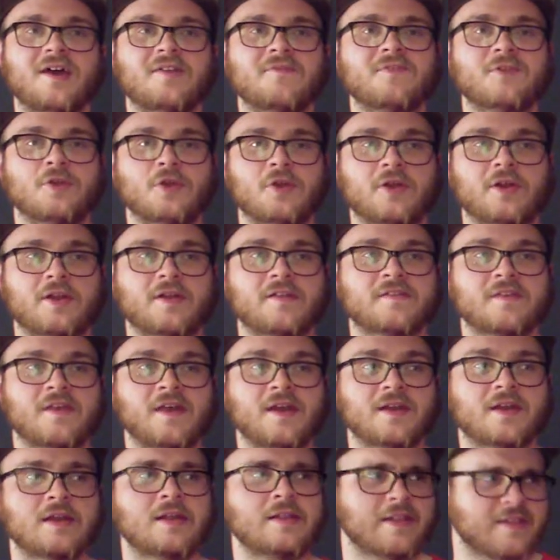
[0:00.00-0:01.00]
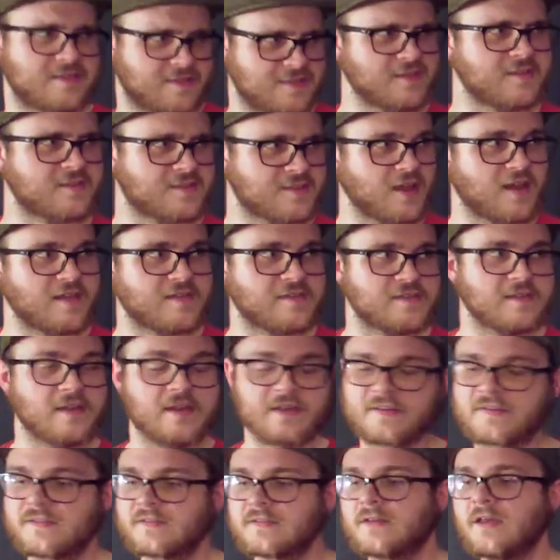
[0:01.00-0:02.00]
And Valerian's like, let's discuss
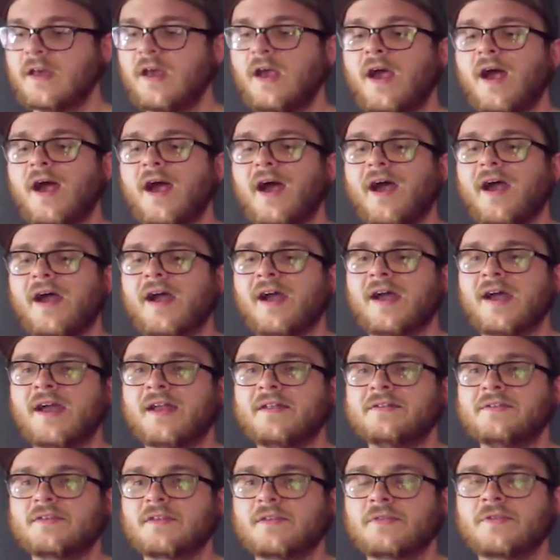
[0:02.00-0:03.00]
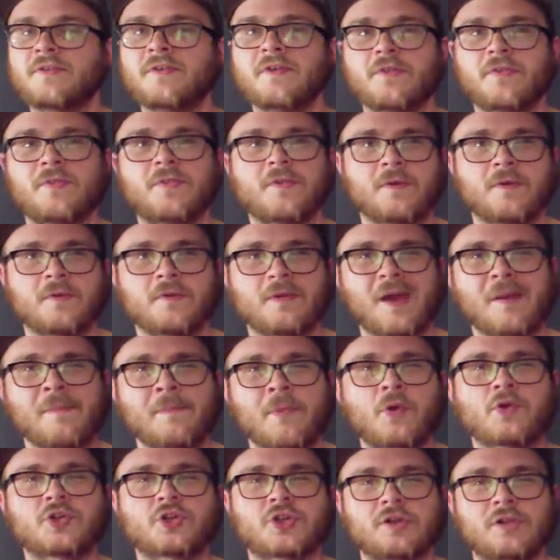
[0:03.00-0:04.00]
this. And the
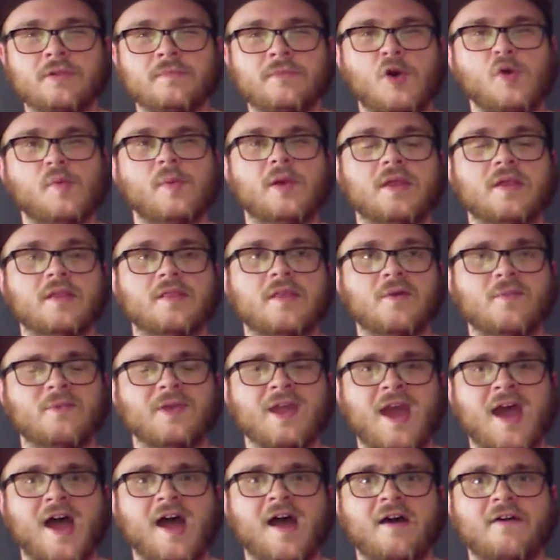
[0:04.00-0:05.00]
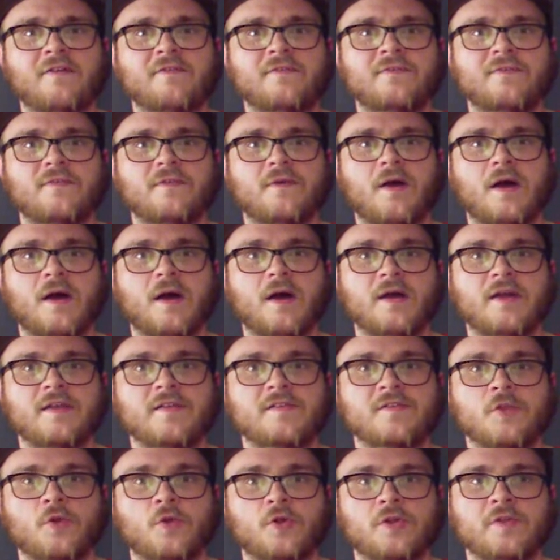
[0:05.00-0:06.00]
emotional moment that we have
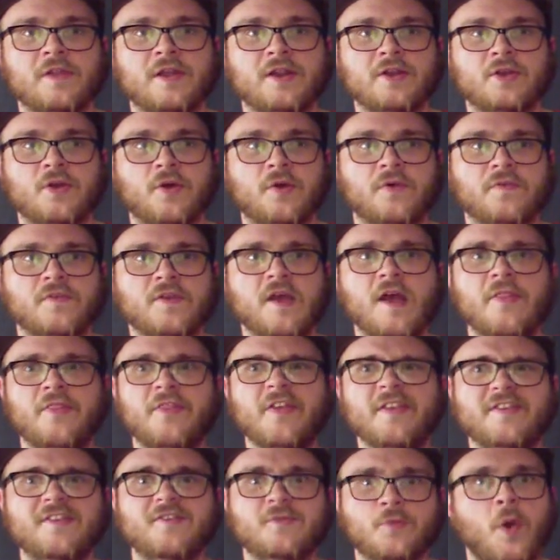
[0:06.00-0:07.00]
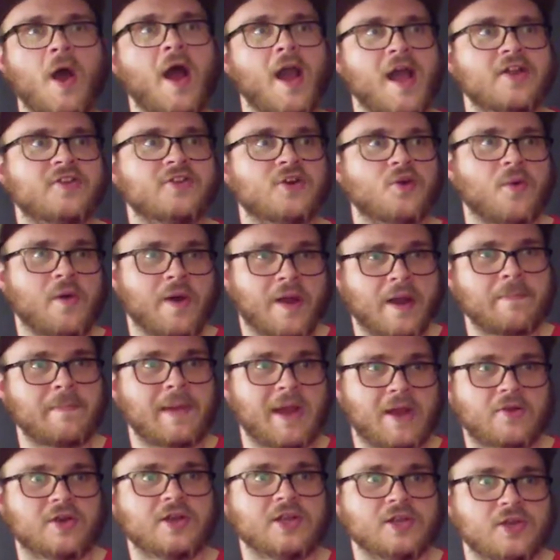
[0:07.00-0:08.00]
is Laureline goes, this is why I don't want to
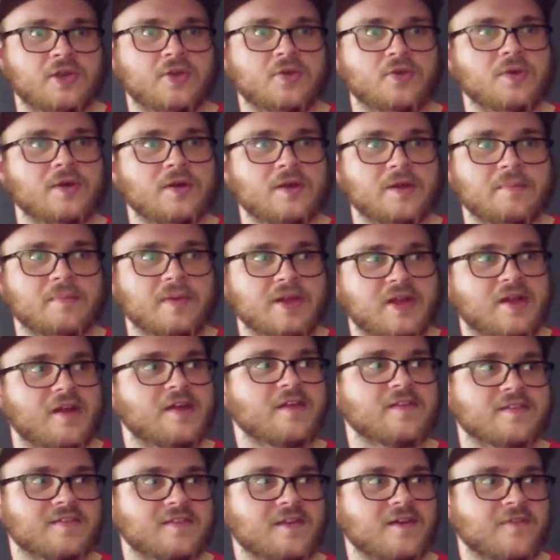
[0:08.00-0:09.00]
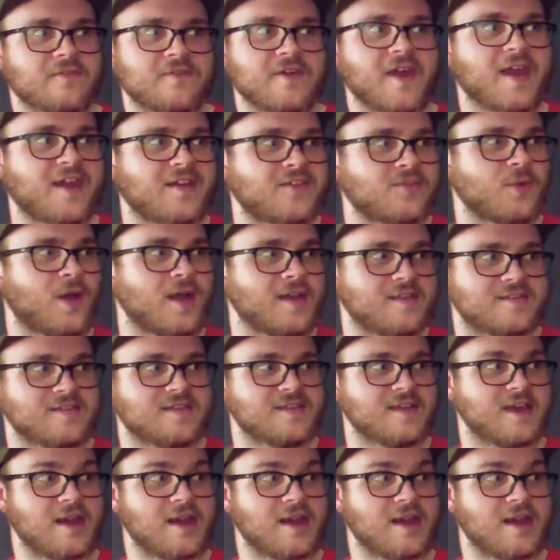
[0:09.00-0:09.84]
marry you, because of X, Y, Z.